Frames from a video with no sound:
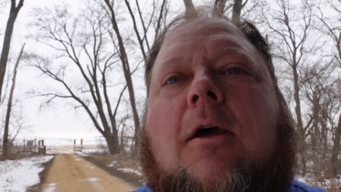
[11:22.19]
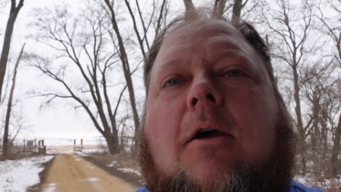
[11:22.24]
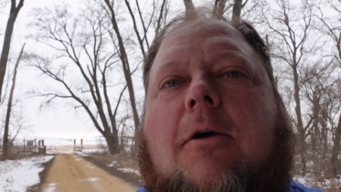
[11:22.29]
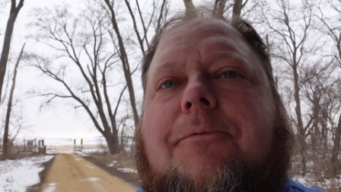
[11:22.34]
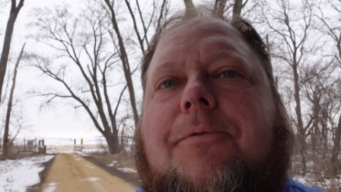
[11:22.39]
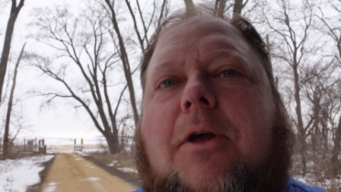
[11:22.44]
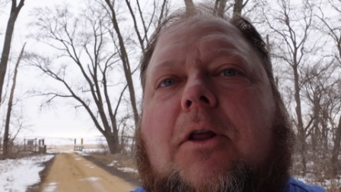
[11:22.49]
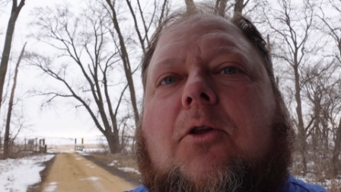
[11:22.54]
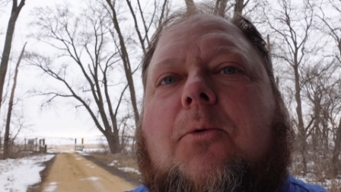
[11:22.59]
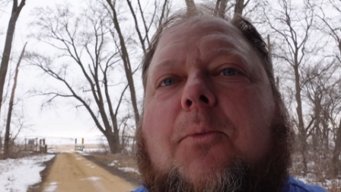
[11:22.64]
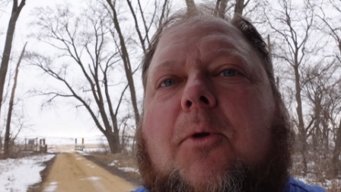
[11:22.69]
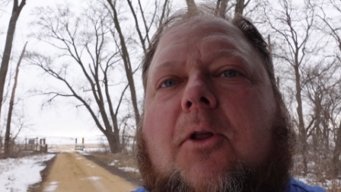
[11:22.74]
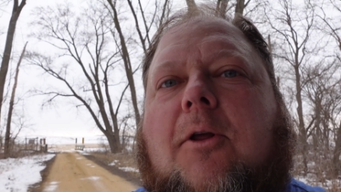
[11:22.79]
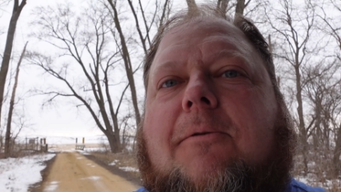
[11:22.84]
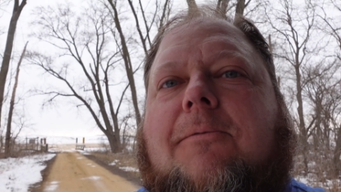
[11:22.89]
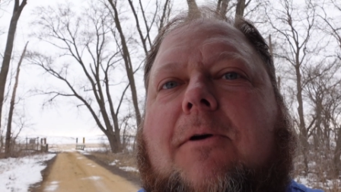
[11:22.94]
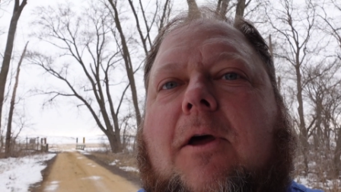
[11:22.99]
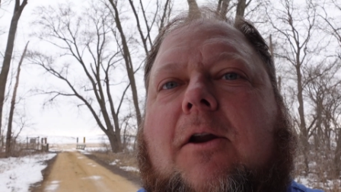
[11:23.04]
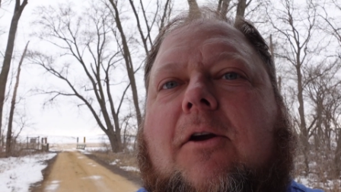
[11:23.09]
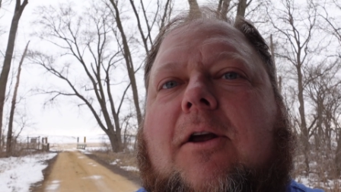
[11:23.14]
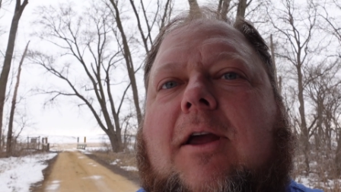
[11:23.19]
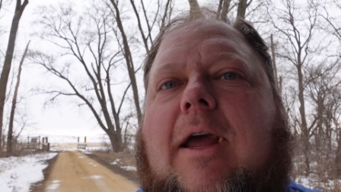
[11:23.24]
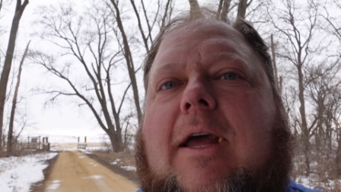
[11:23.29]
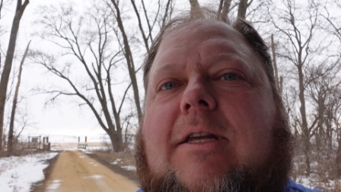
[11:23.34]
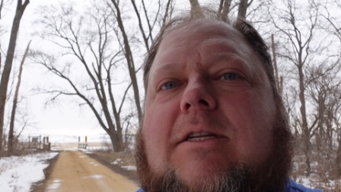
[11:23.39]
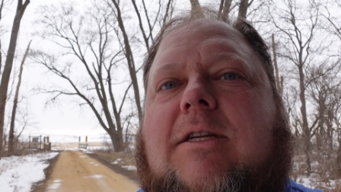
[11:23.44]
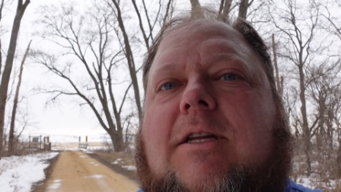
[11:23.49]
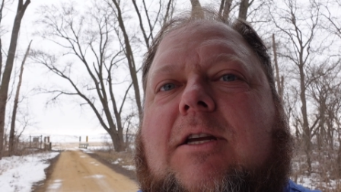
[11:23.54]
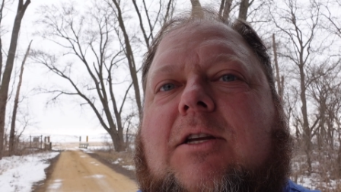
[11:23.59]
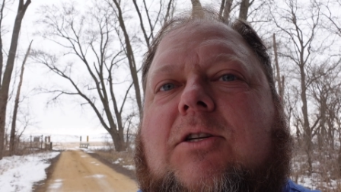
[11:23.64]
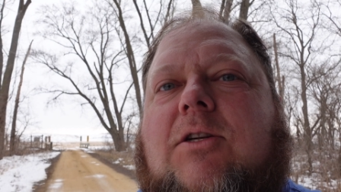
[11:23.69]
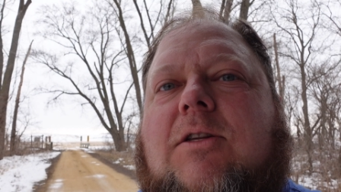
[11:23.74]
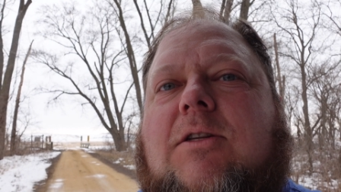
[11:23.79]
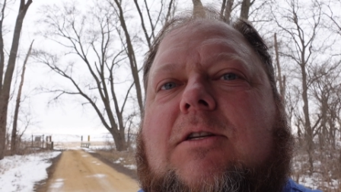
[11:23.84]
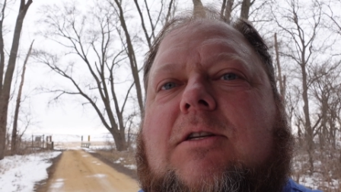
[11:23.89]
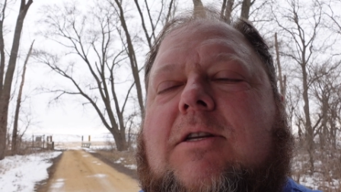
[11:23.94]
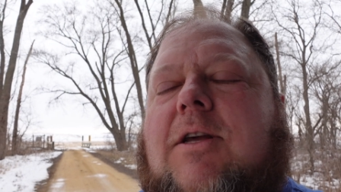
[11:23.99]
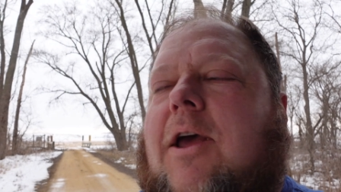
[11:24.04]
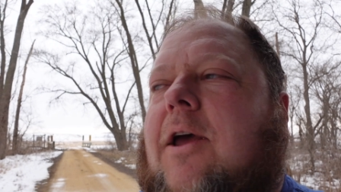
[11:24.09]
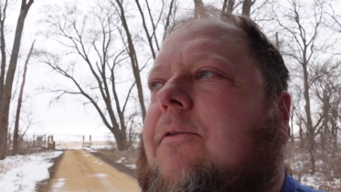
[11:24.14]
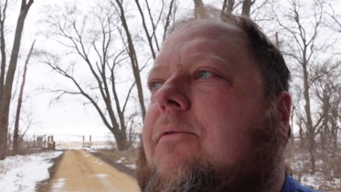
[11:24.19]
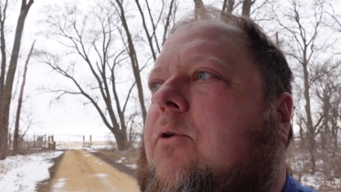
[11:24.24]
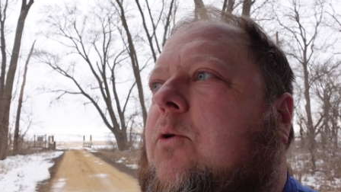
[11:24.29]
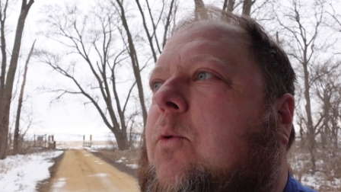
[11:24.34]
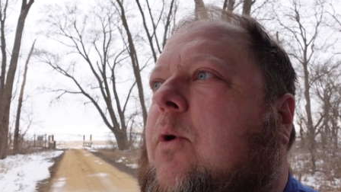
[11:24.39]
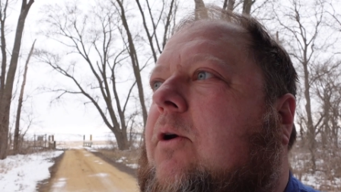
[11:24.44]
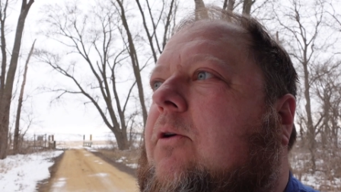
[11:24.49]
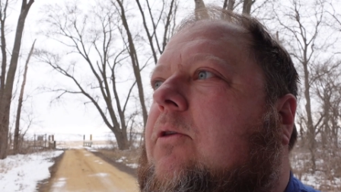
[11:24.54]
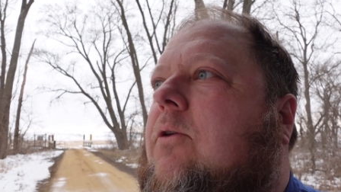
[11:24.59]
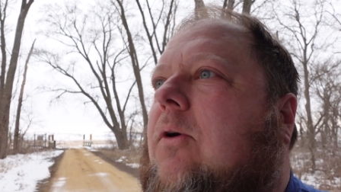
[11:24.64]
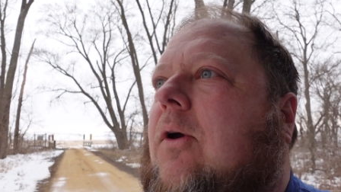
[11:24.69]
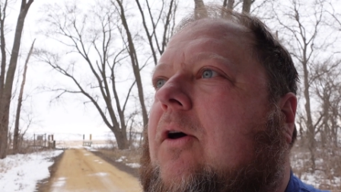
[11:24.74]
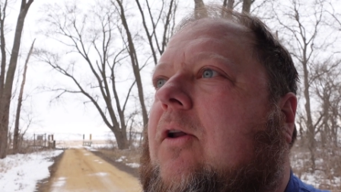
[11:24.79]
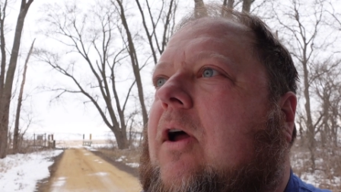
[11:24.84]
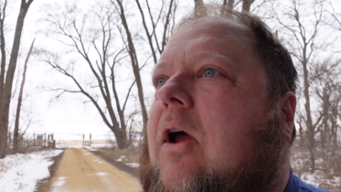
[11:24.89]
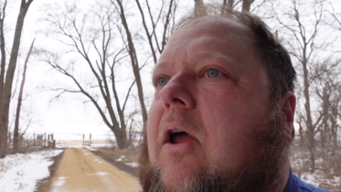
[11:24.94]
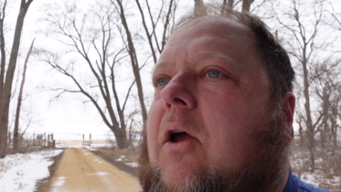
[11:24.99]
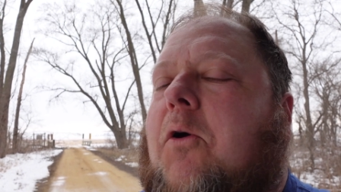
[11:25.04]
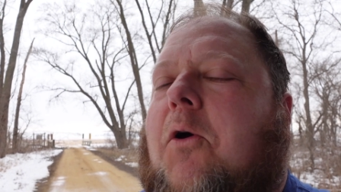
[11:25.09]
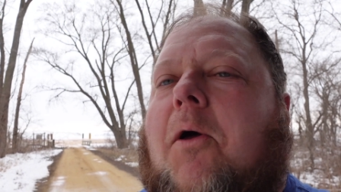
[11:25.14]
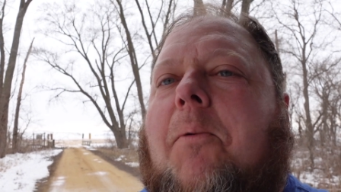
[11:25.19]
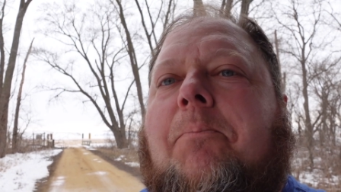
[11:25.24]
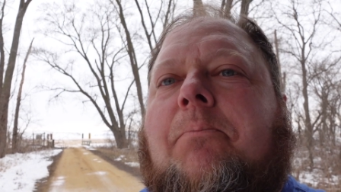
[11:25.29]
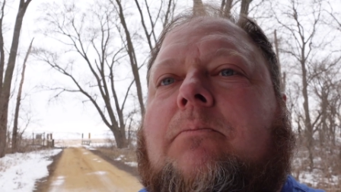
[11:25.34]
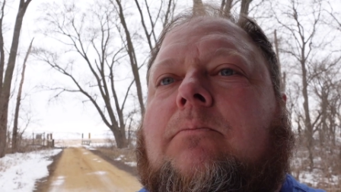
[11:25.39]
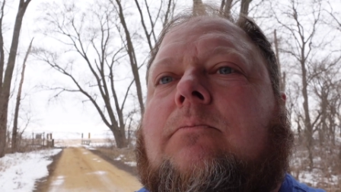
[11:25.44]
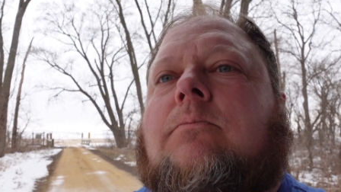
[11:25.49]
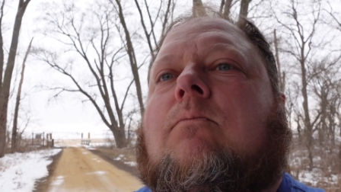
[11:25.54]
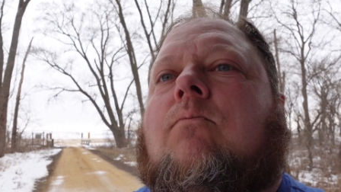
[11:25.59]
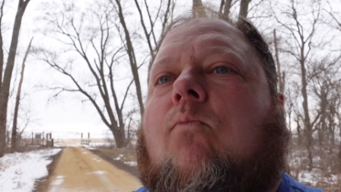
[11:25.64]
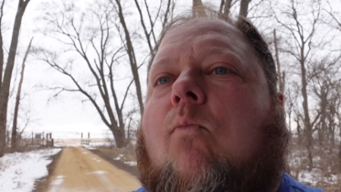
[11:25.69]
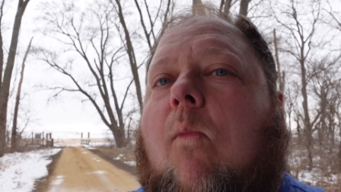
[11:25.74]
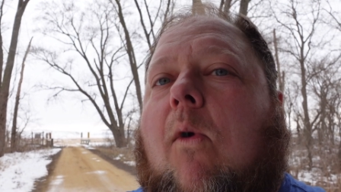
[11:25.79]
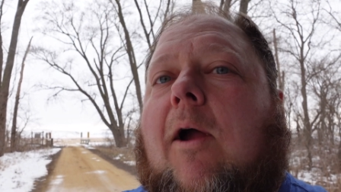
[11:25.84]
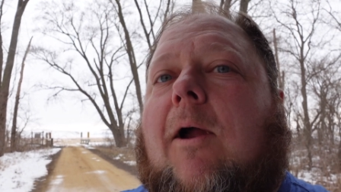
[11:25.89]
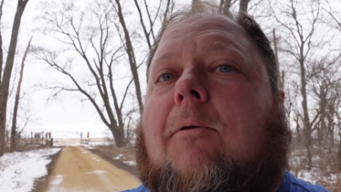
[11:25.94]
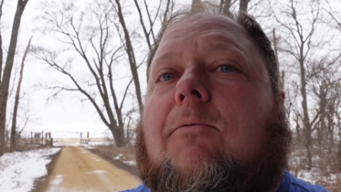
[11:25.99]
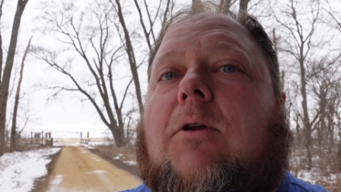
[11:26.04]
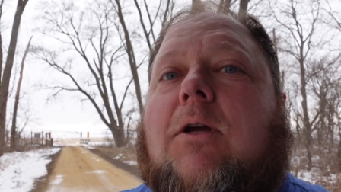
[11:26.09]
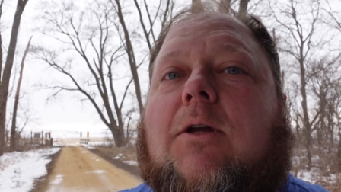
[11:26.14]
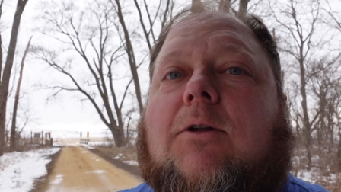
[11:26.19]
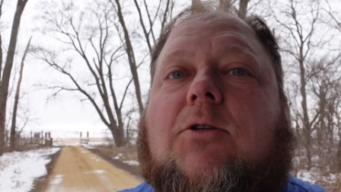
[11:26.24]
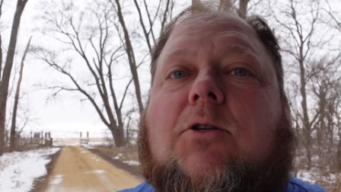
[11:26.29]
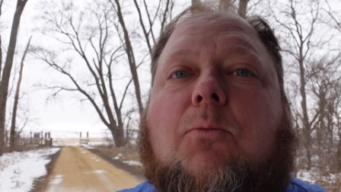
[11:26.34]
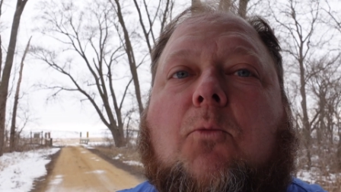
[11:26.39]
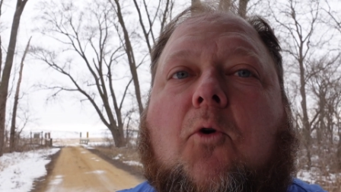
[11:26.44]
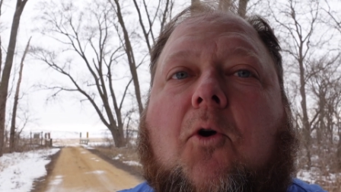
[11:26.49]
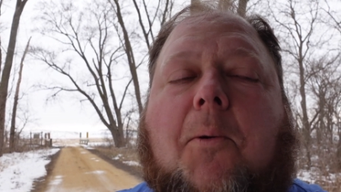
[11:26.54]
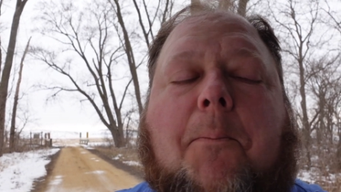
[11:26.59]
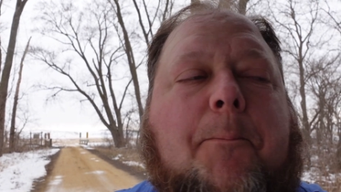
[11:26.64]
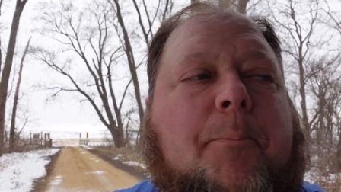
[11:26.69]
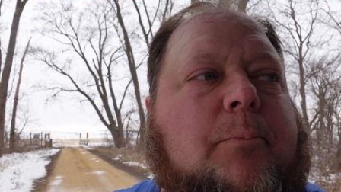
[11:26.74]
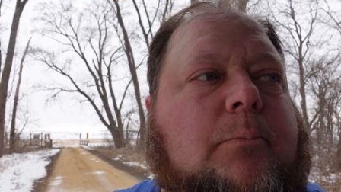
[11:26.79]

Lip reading: available at finer gas stations everywhere throughout Iowa. I have to get some more.